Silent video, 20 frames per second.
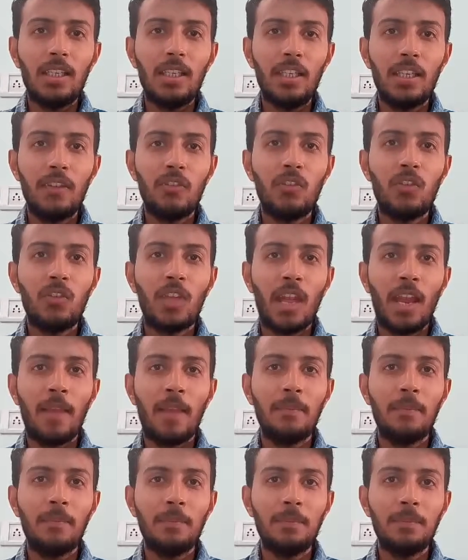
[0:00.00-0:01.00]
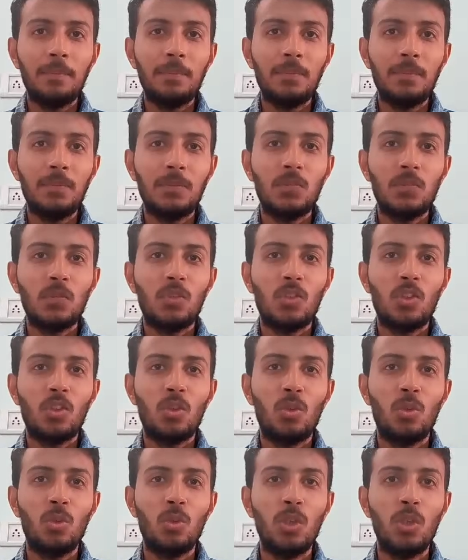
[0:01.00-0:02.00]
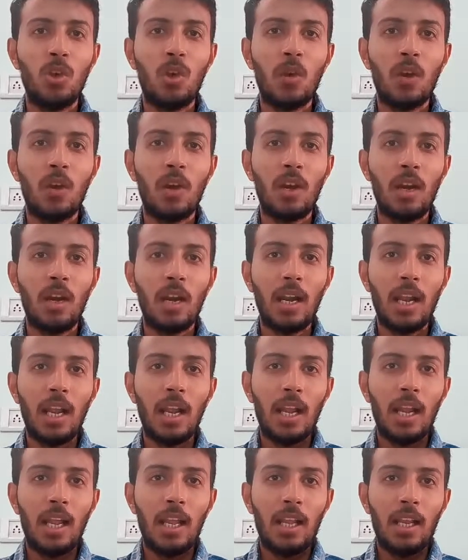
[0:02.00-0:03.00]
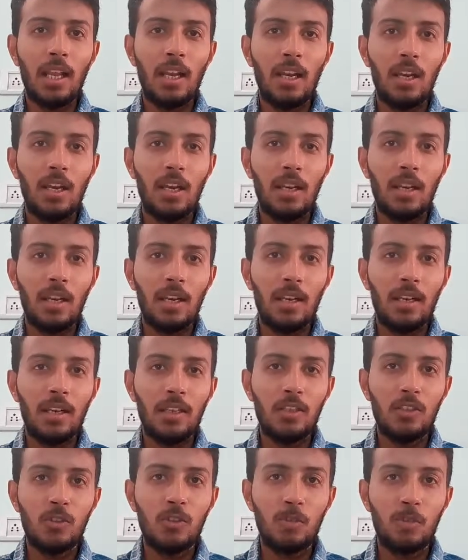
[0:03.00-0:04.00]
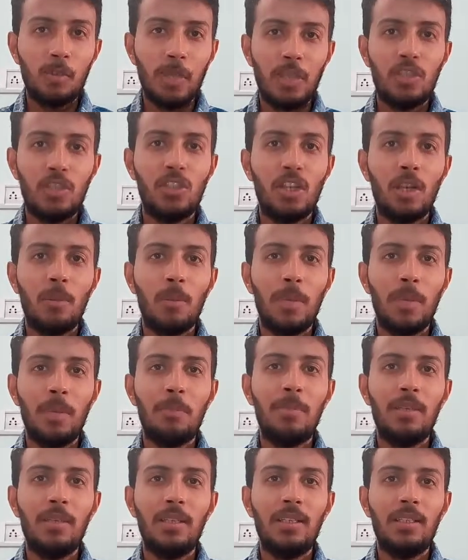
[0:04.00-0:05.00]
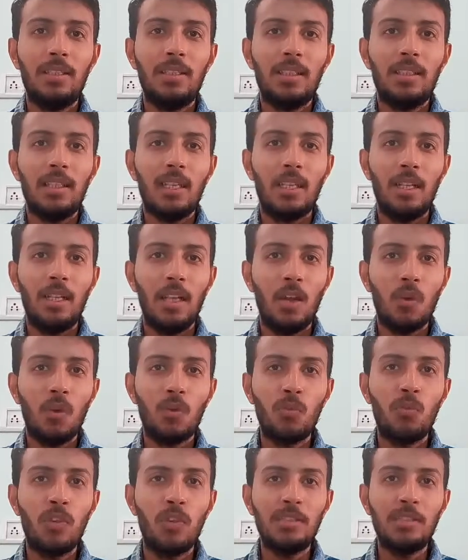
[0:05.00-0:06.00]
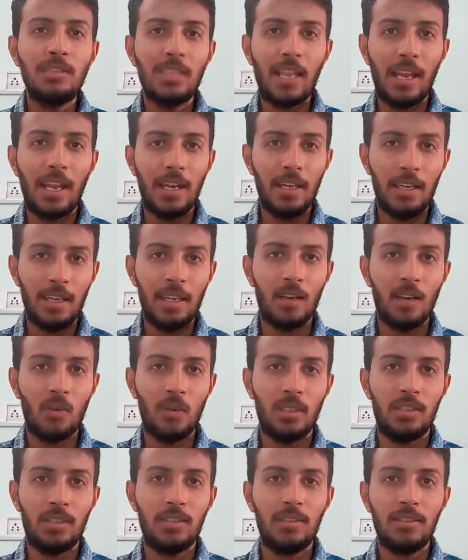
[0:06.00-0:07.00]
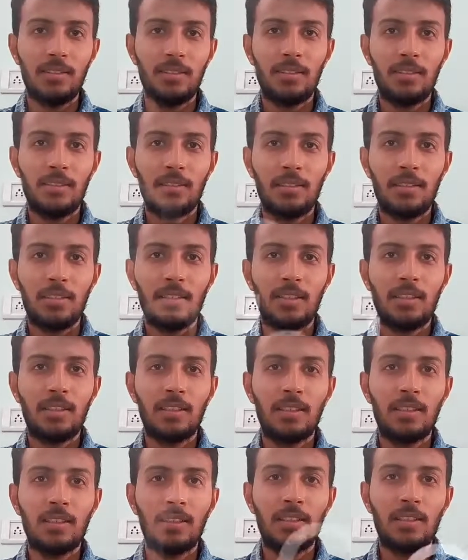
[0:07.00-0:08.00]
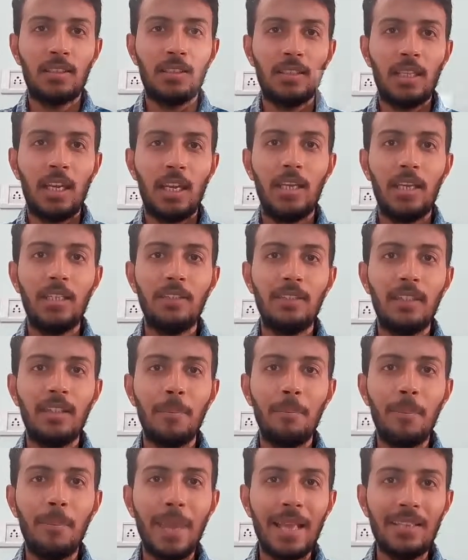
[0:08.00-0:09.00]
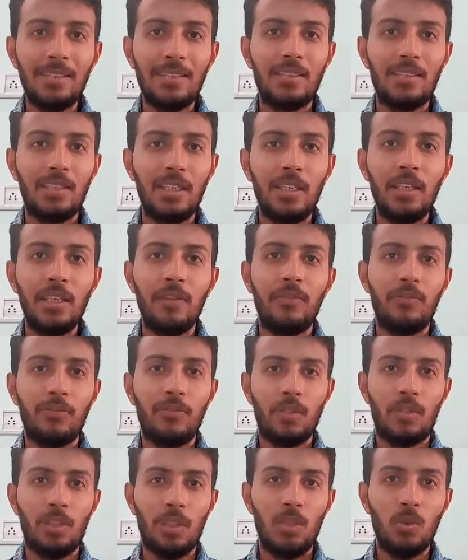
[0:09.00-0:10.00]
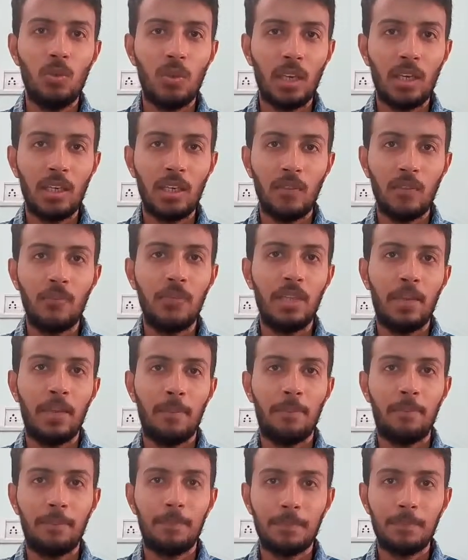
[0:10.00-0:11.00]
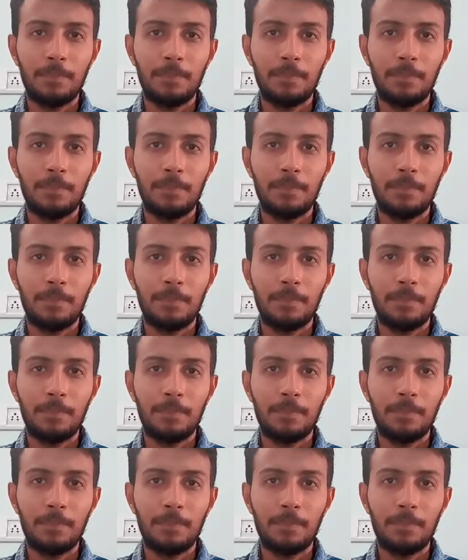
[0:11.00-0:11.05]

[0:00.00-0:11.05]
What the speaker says: Give time to your special people, loved ones, and near ones. It is the best gift you can give them.